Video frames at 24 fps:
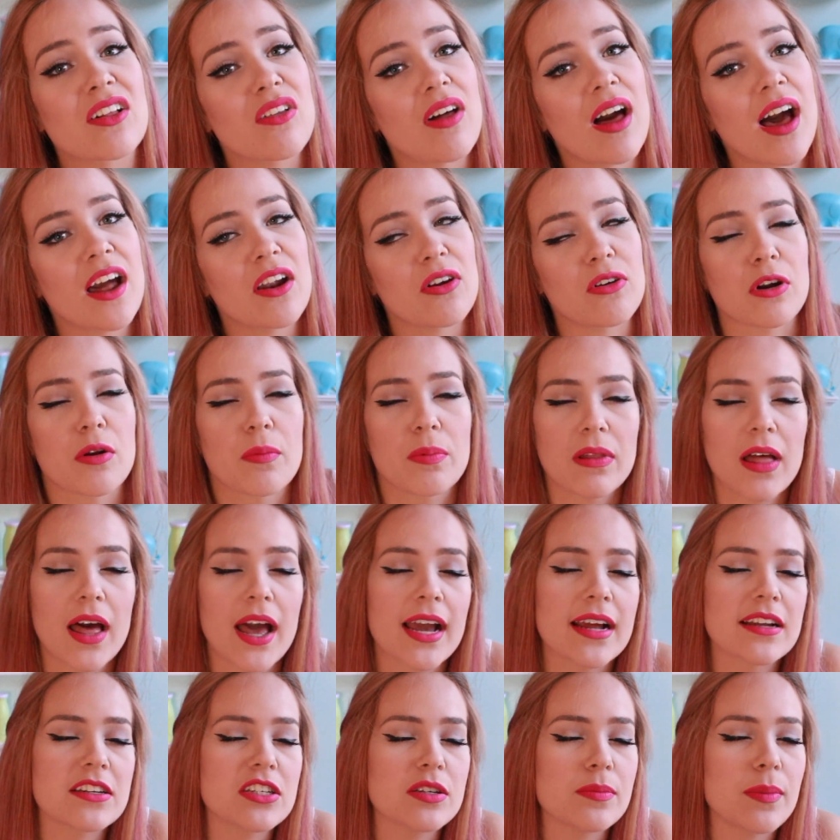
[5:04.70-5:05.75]
a lot or
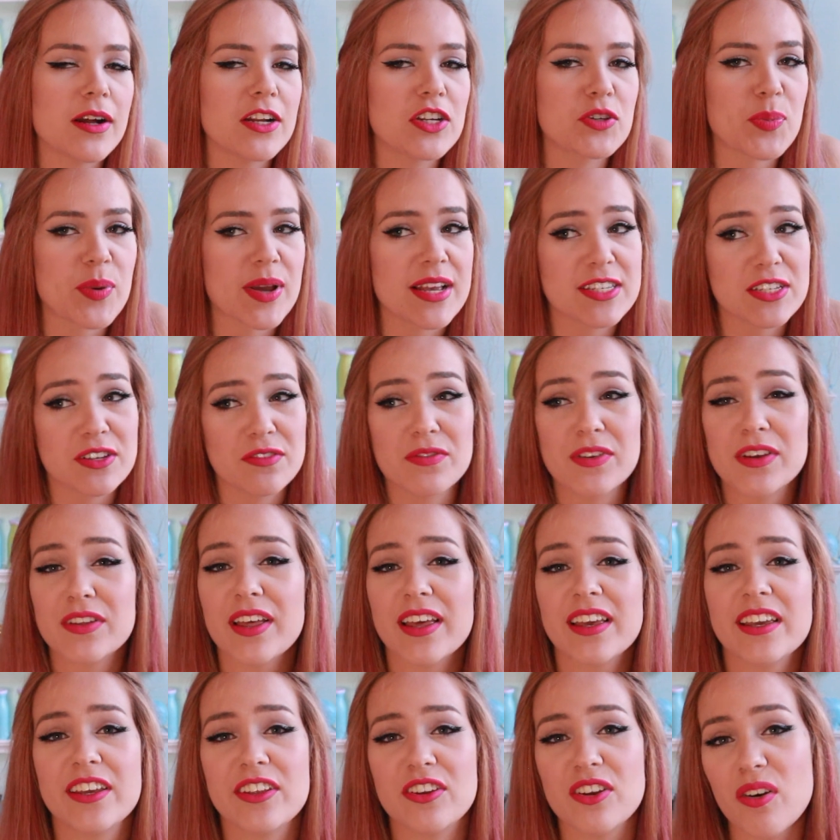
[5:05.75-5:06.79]
applying too much because you feel
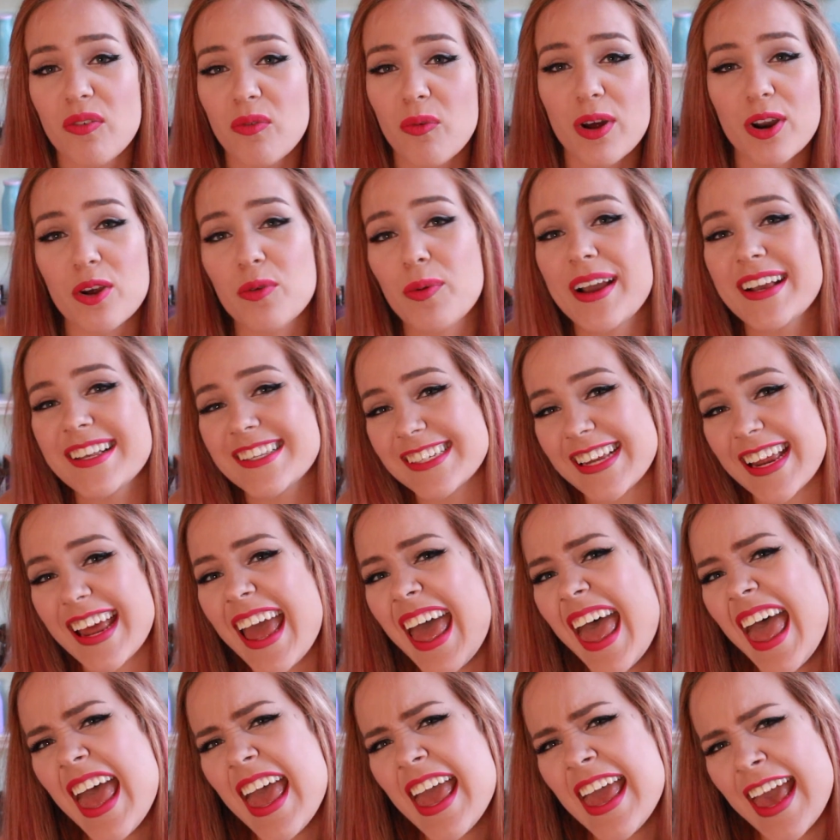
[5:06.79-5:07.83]
like you don't want to waste it.
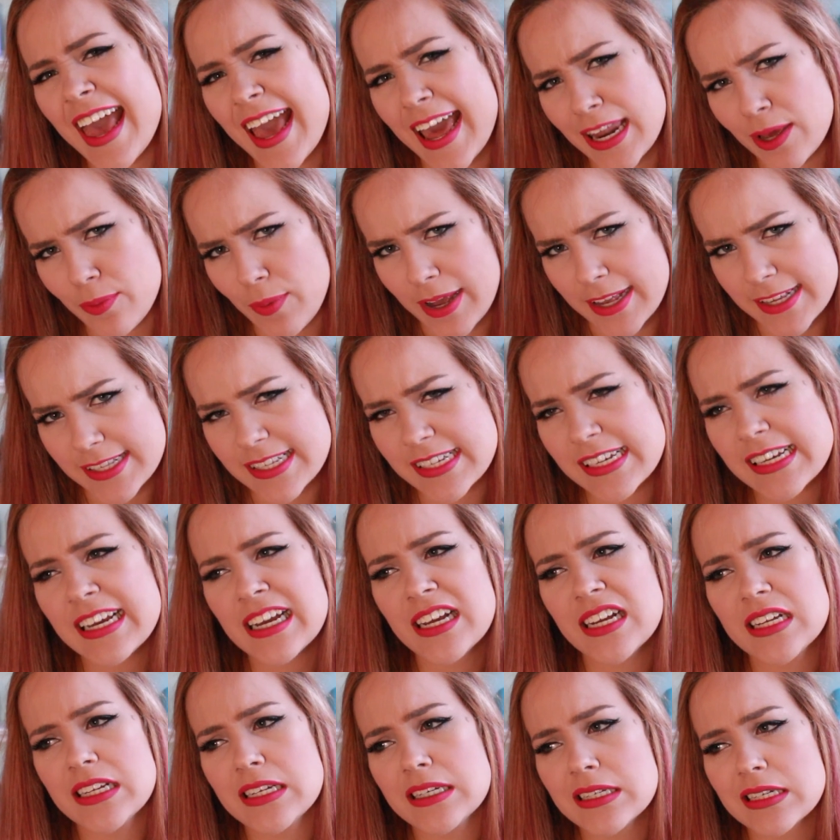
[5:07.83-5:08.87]
Anyways,
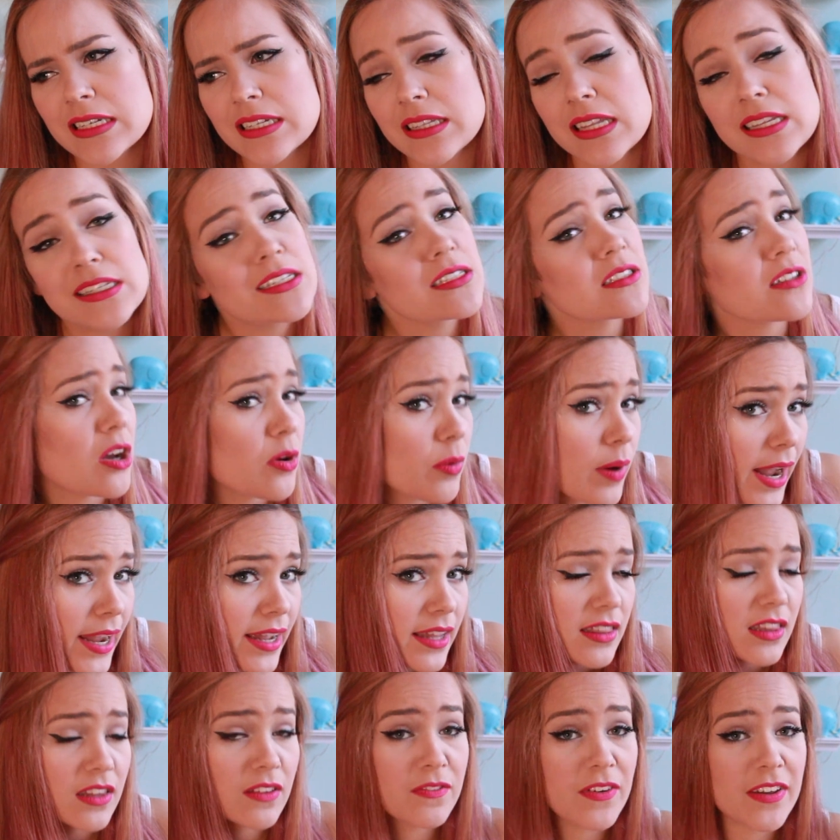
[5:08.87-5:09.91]
this is
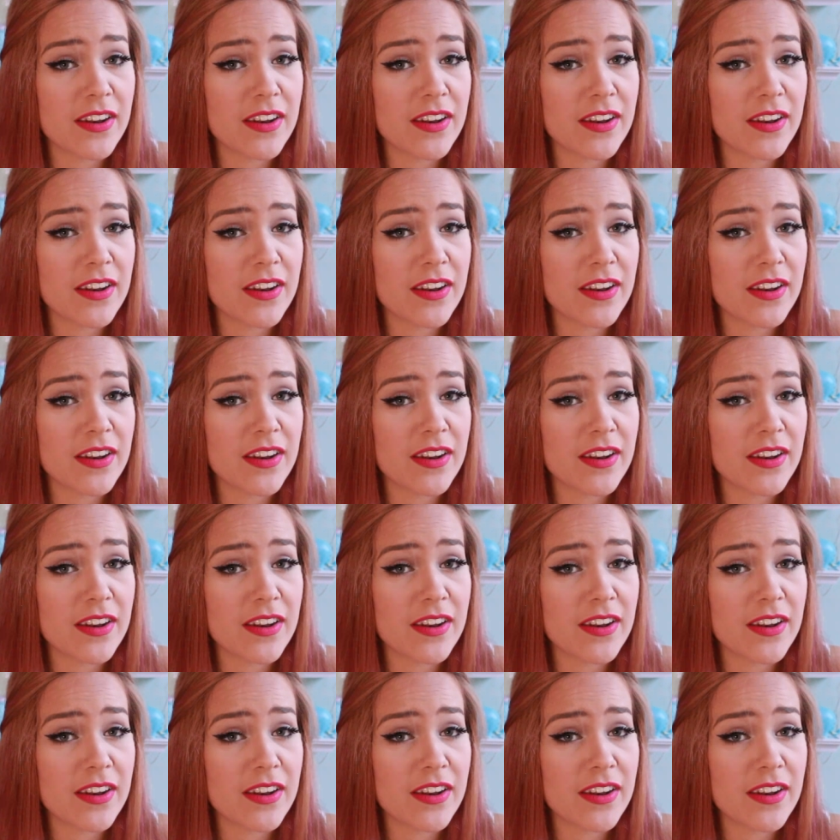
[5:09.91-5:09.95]
alright. The